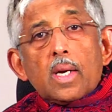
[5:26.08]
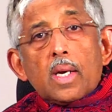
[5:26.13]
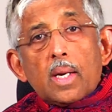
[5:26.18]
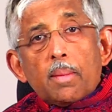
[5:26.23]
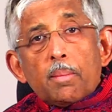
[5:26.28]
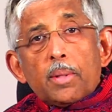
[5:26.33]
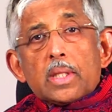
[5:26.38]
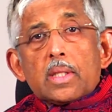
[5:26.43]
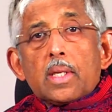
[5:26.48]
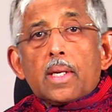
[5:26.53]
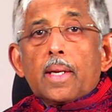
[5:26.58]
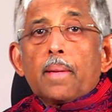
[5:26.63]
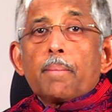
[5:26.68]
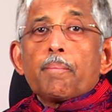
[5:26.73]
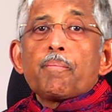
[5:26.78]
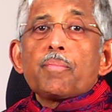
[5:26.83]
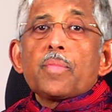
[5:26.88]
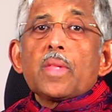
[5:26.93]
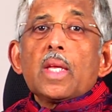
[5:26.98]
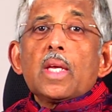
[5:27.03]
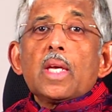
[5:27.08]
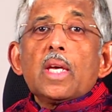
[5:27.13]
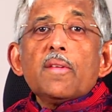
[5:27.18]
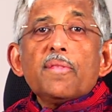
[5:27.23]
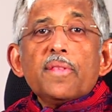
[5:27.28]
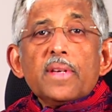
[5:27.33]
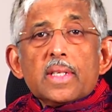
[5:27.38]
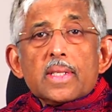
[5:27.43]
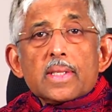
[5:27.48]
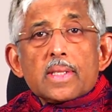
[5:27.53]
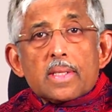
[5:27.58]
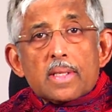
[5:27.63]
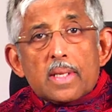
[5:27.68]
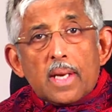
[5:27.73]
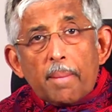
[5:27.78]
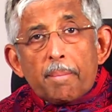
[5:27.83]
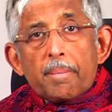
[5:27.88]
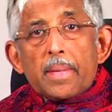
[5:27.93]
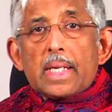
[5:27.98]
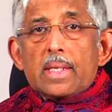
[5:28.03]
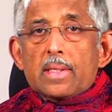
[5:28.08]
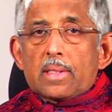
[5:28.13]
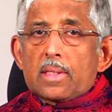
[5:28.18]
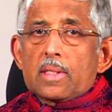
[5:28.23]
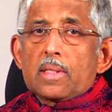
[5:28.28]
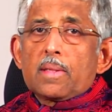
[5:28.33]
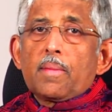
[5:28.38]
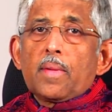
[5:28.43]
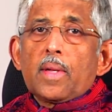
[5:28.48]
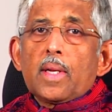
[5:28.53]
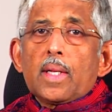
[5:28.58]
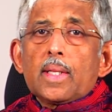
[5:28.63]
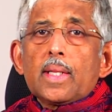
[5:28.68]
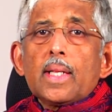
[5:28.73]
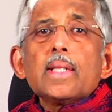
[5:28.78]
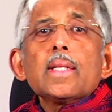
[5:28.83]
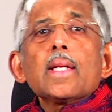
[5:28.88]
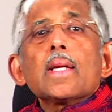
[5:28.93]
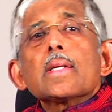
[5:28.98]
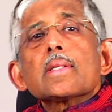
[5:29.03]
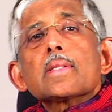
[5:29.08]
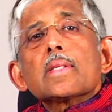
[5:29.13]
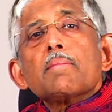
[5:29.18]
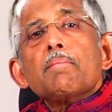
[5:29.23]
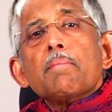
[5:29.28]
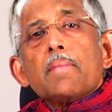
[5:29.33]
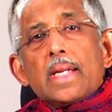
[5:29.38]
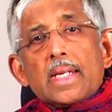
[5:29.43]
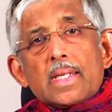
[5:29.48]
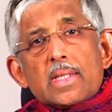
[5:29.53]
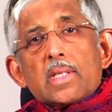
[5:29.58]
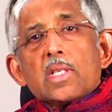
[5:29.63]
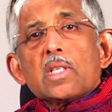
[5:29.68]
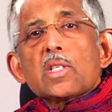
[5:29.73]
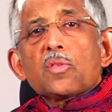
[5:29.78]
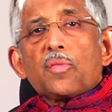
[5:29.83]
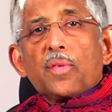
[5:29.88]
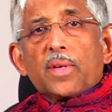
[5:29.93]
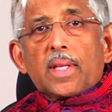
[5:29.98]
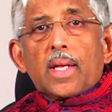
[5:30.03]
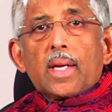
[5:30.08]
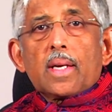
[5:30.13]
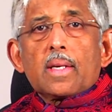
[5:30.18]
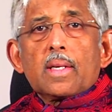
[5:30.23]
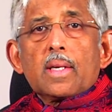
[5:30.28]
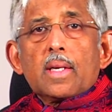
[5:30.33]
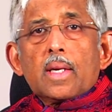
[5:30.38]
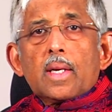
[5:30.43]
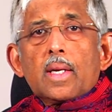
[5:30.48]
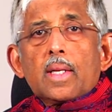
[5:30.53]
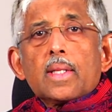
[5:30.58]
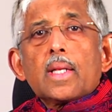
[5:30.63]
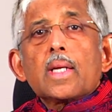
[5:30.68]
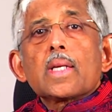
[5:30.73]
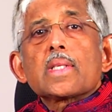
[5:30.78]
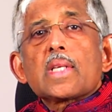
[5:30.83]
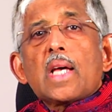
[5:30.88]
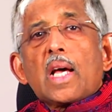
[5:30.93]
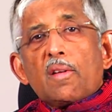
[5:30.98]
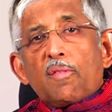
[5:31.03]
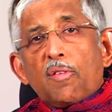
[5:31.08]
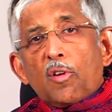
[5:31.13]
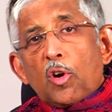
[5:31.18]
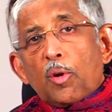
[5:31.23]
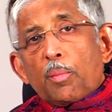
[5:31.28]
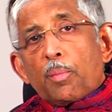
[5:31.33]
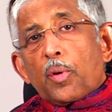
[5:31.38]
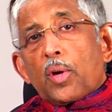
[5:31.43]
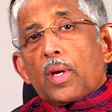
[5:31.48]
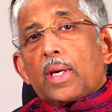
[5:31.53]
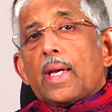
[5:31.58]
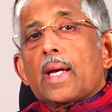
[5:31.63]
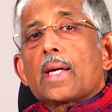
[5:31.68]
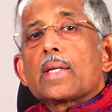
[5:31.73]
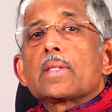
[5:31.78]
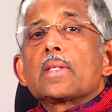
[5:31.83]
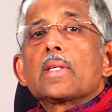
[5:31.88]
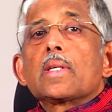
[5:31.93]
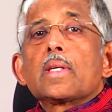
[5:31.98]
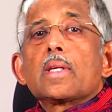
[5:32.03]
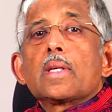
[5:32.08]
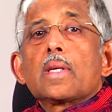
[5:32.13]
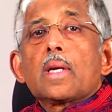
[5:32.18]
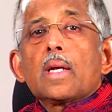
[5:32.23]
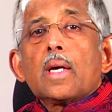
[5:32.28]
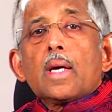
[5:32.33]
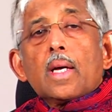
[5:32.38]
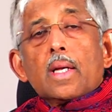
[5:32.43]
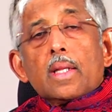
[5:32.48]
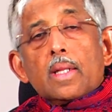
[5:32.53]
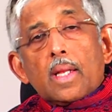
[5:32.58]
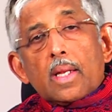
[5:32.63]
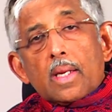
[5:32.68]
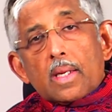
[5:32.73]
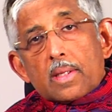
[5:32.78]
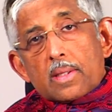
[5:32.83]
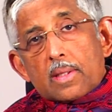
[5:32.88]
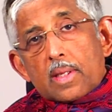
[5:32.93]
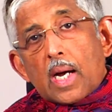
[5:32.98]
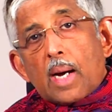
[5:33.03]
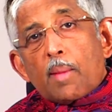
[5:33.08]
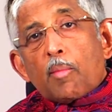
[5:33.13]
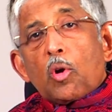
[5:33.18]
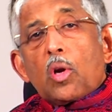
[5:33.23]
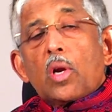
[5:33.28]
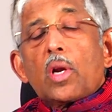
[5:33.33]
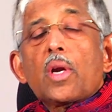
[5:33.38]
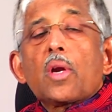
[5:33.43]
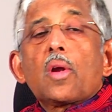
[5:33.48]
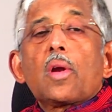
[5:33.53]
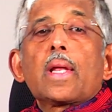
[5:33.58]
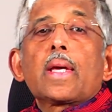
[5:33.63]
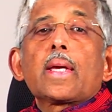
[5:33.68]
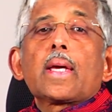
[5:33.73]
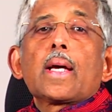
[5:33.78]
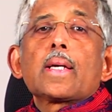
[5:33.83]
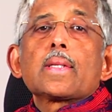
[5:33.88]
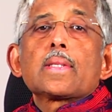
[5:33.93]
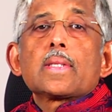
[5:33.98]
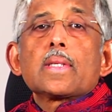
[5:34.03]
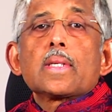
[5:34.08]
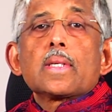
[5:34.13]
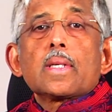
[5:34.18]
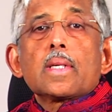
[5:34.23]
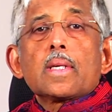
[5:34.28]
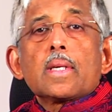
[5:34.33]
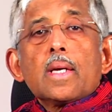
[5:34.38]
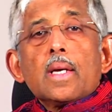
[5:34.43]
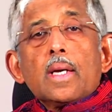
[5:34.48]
number 3 if it is numbness then there are some medicines for that there is alpha lipoic acid there is gamma linoleic acid,